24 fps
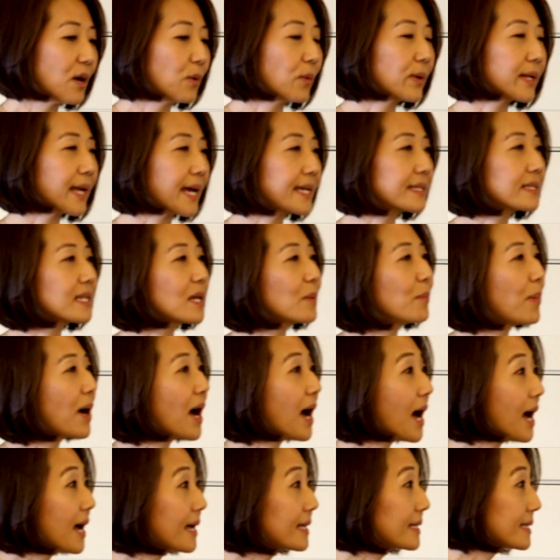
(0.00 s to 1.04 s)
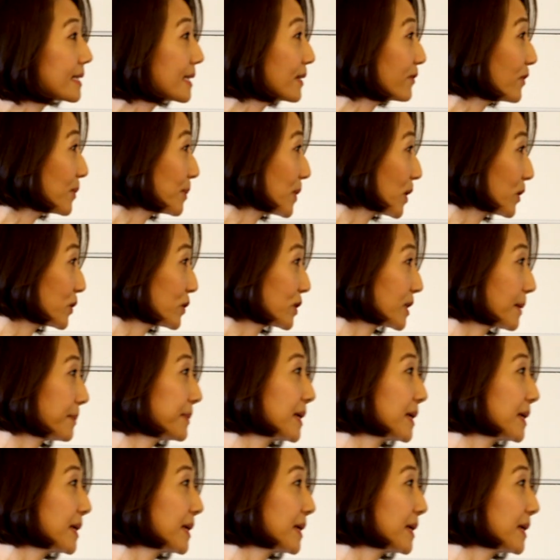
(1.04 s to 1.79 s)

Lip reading: When I say positive emotion,